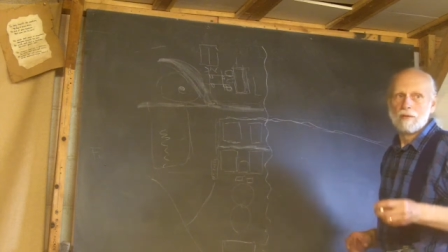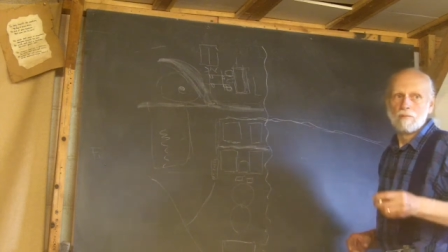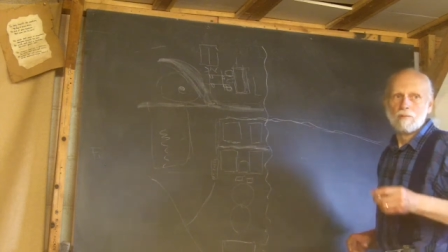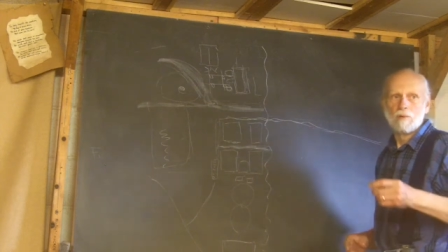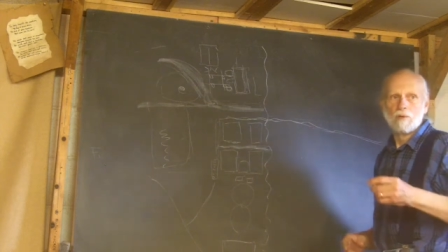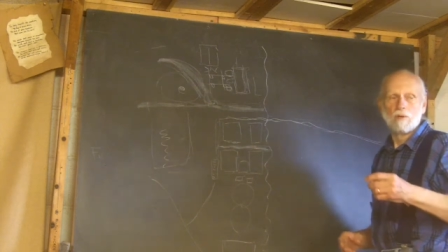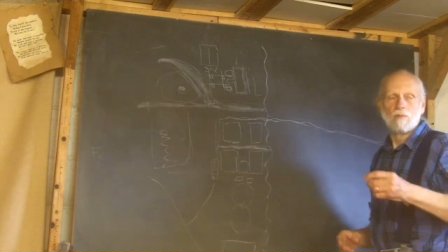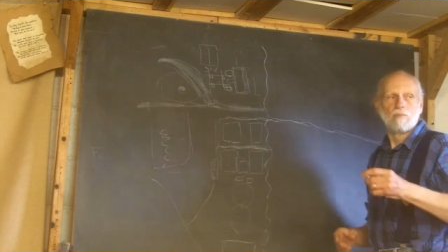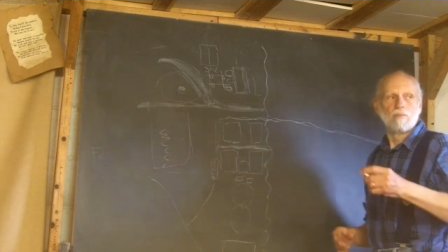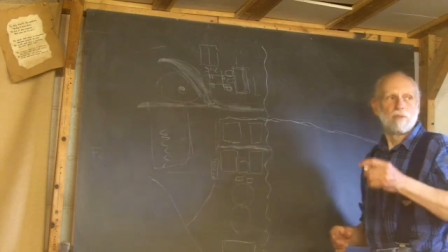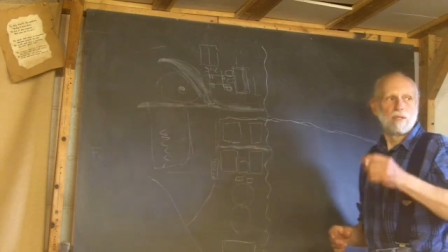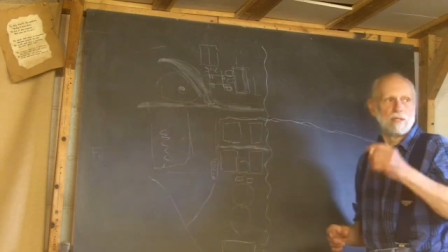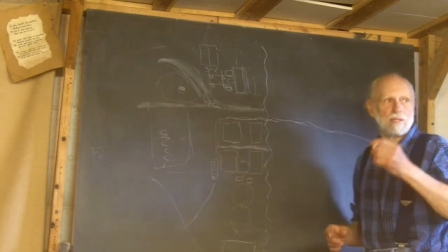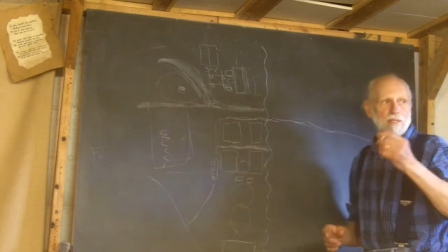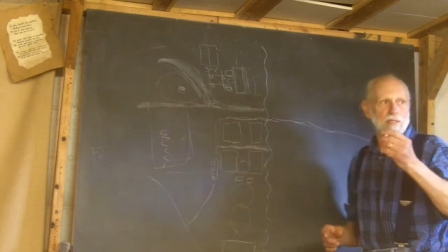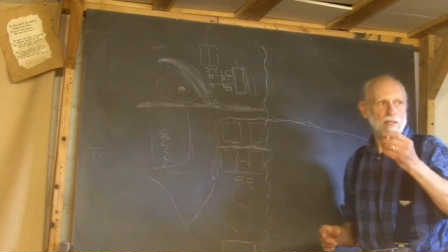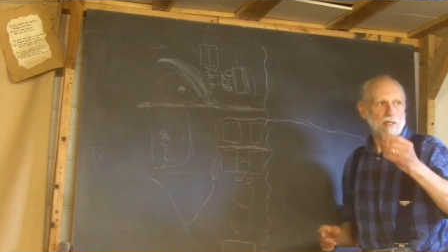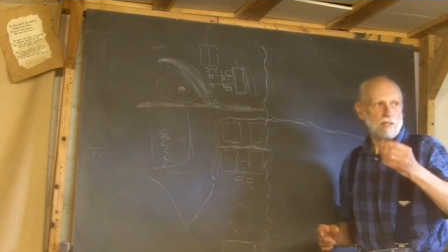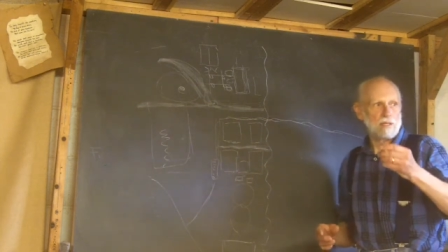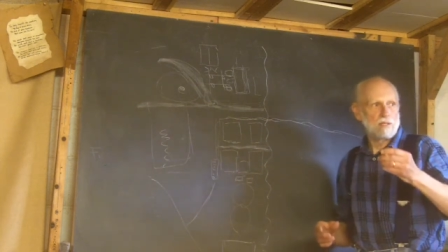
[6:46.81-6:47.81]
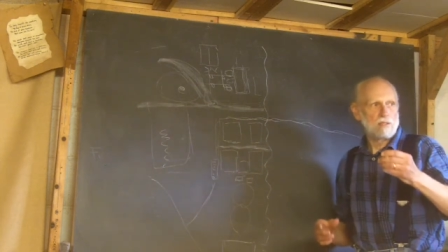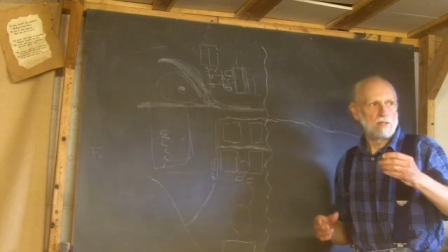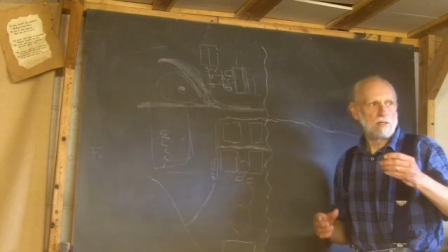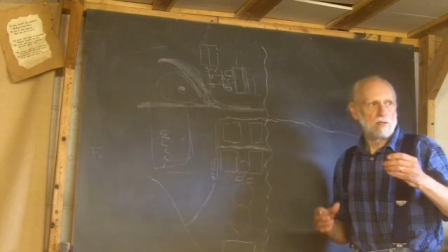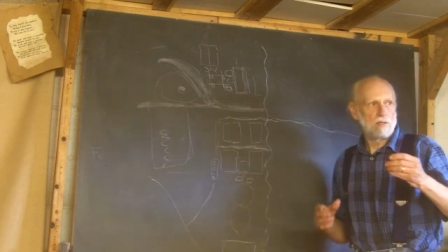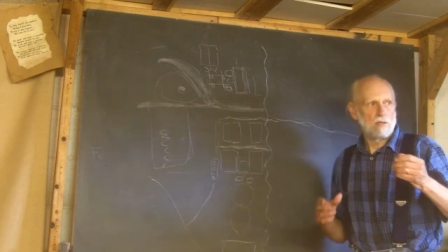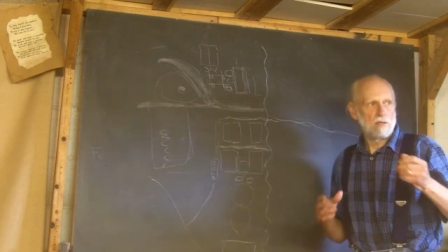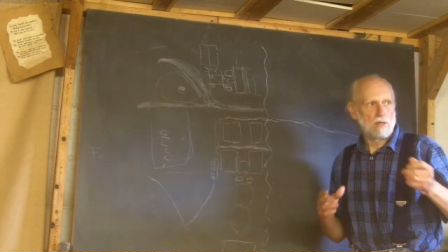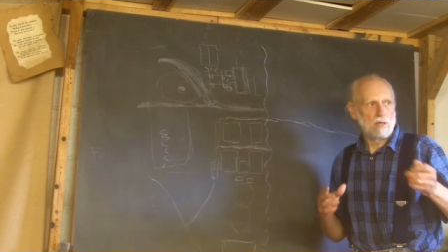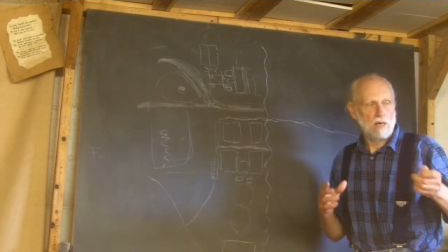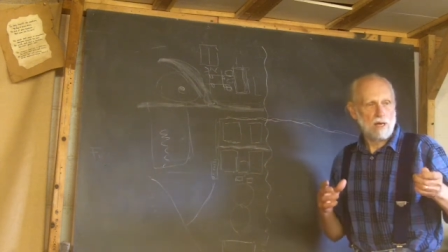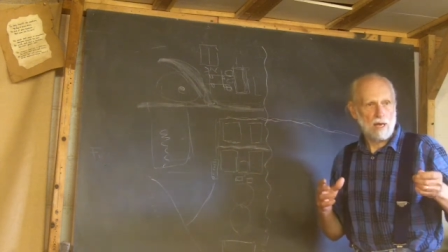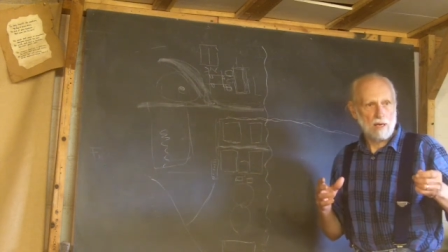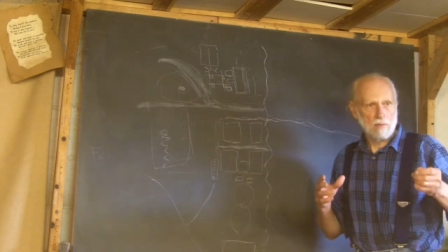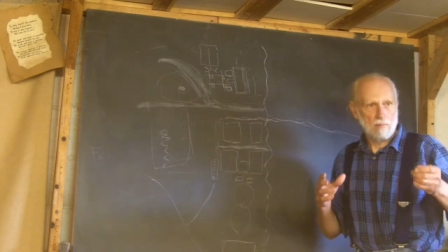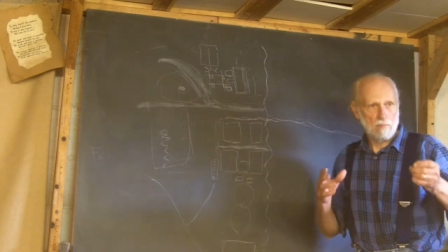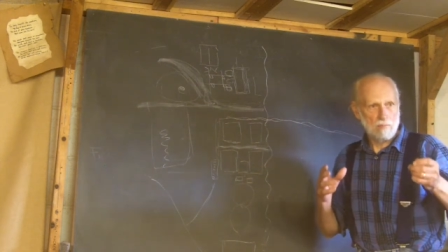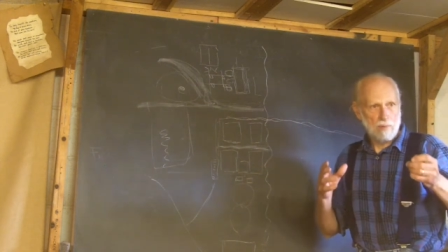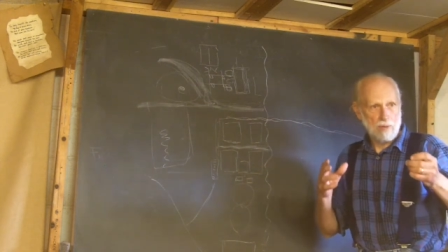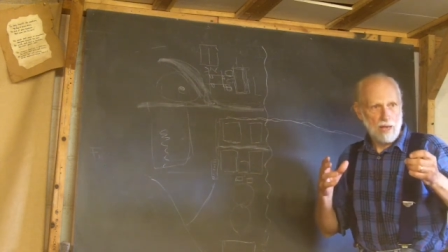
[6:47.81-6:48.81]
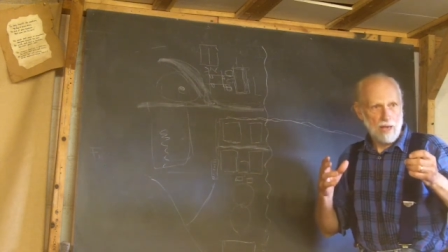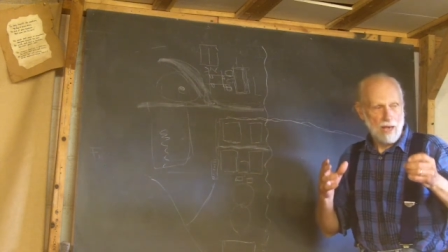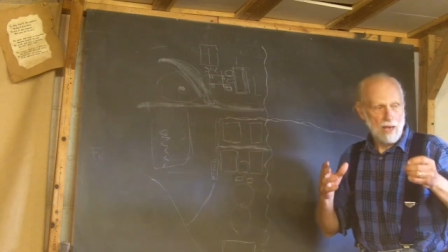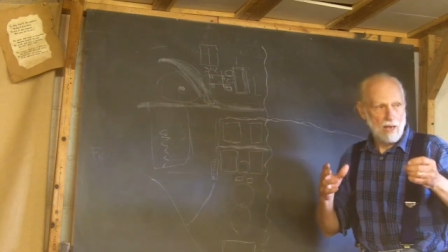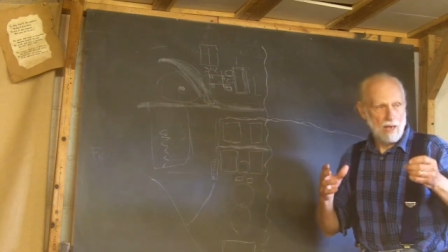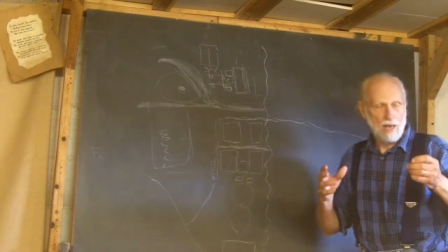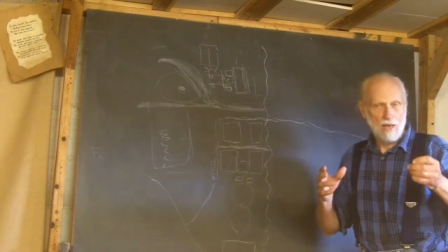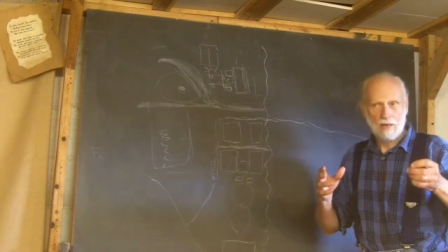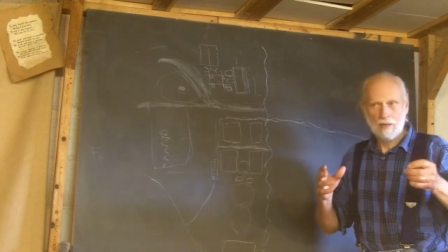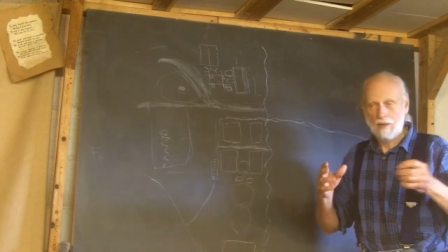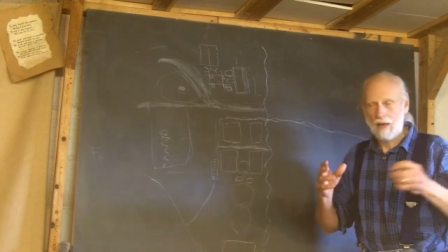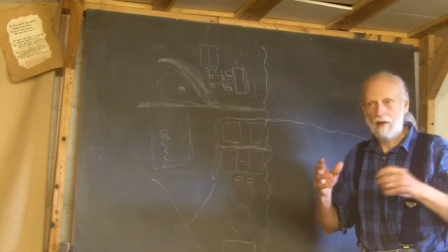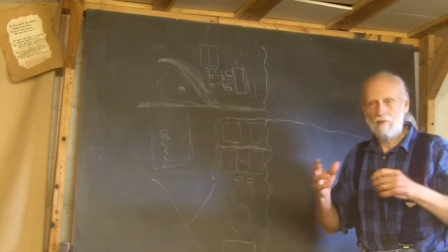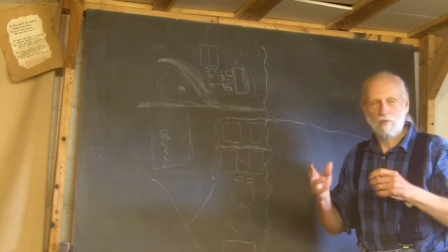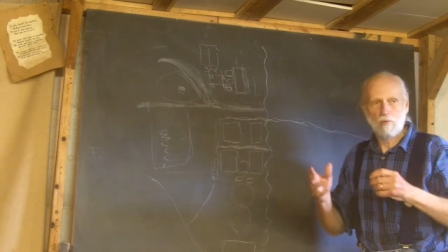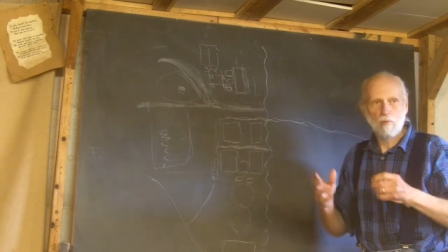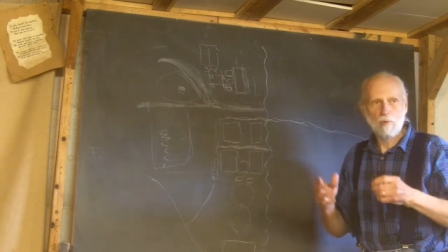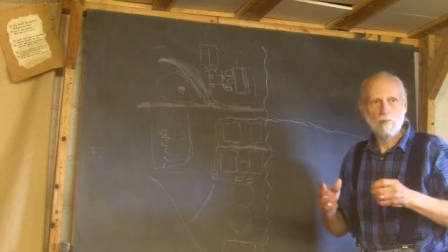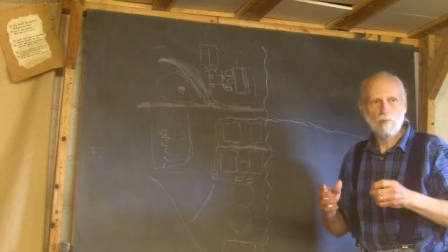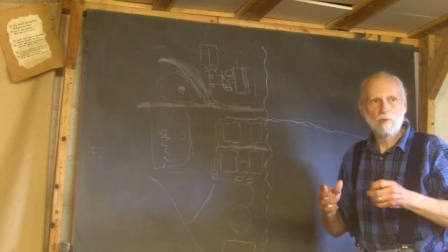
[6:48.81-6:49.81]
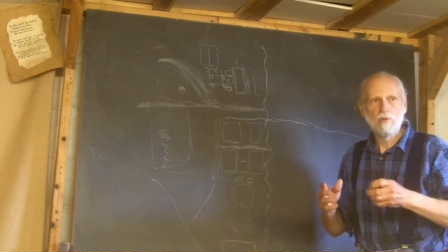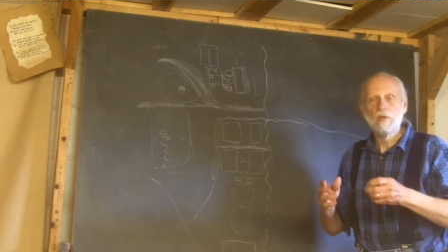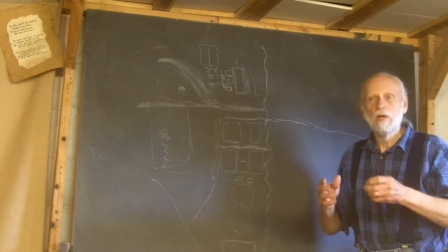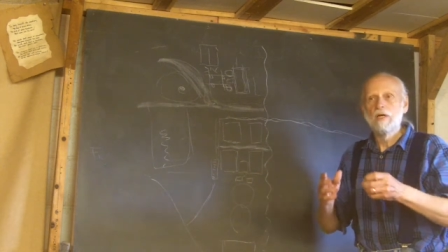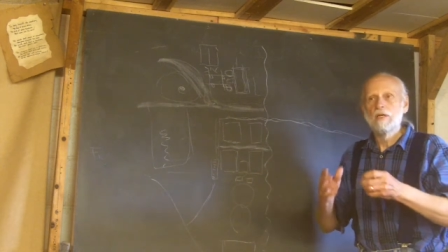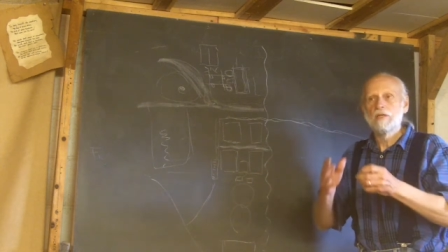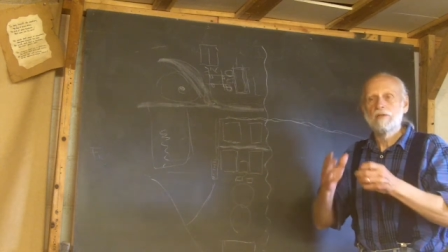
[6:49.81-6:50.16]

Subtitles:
Well, to have a windmill,